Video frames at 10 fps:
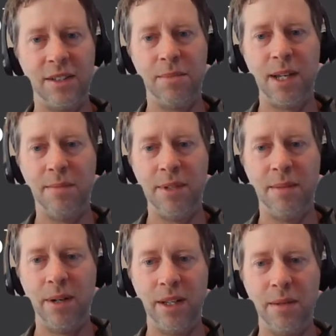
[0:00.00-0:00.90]
Sometimes I
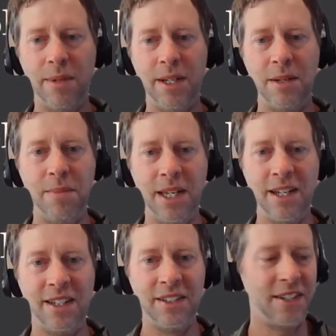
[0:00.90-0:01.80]
bring them into meetings.